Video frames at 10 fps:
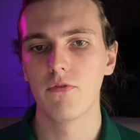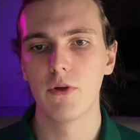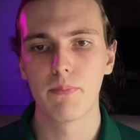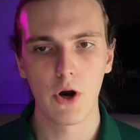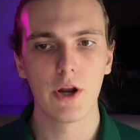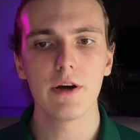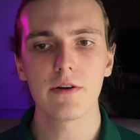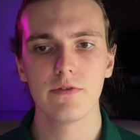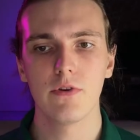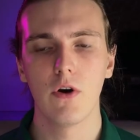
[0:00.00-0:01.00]
the
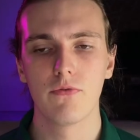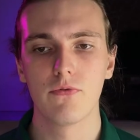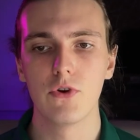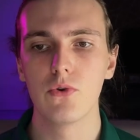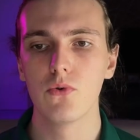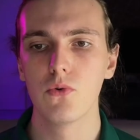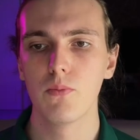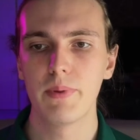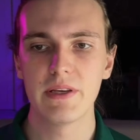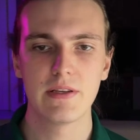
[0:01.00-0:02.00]
product, of new
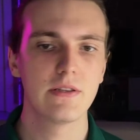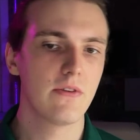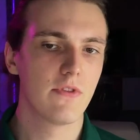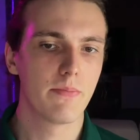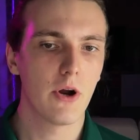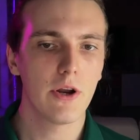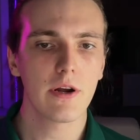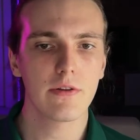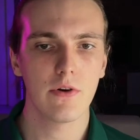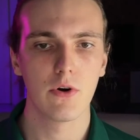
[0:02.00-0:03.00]
pieces of the
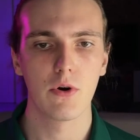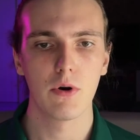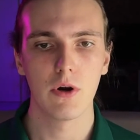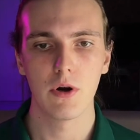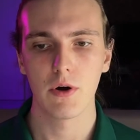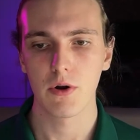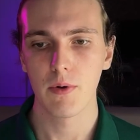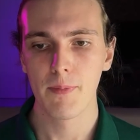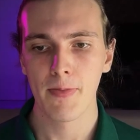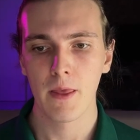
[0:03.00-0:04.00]
product, or
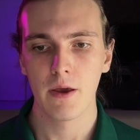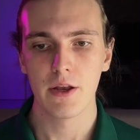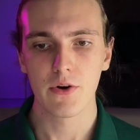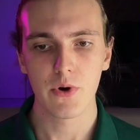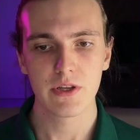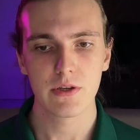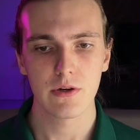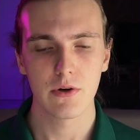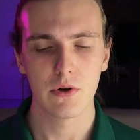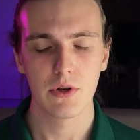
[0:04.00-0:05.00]

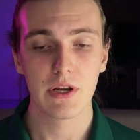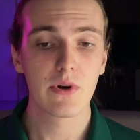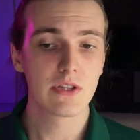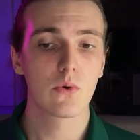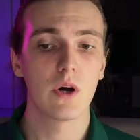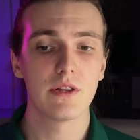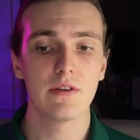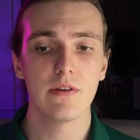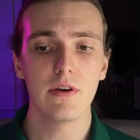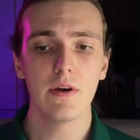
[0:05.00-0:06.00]
decrease
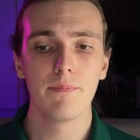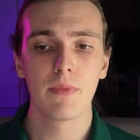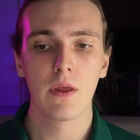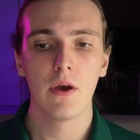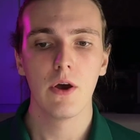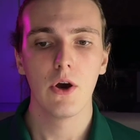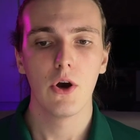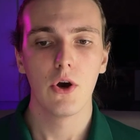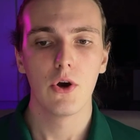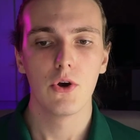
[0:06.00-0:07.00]
quantity,
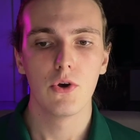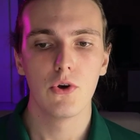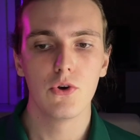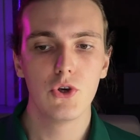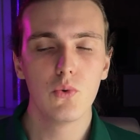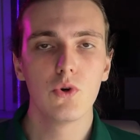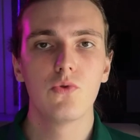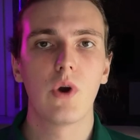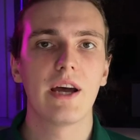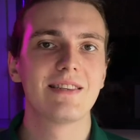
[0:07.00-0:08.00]
you would
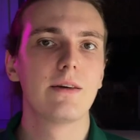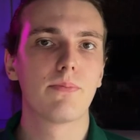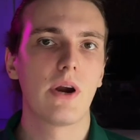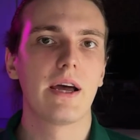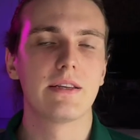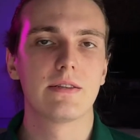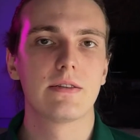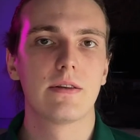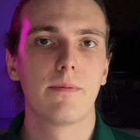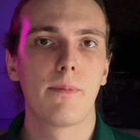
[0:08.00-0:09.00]
rise the
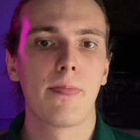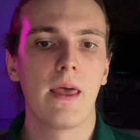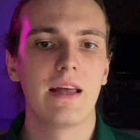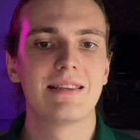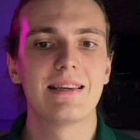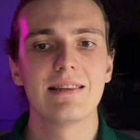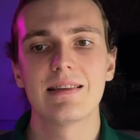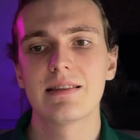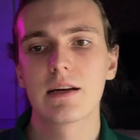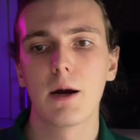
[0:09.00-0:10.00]
price. And since
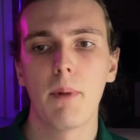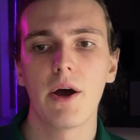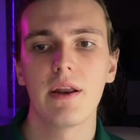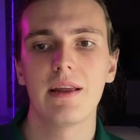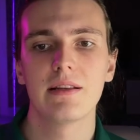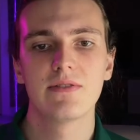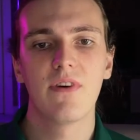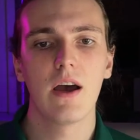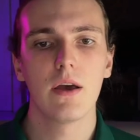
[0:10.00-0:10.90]
it's a commodity, it's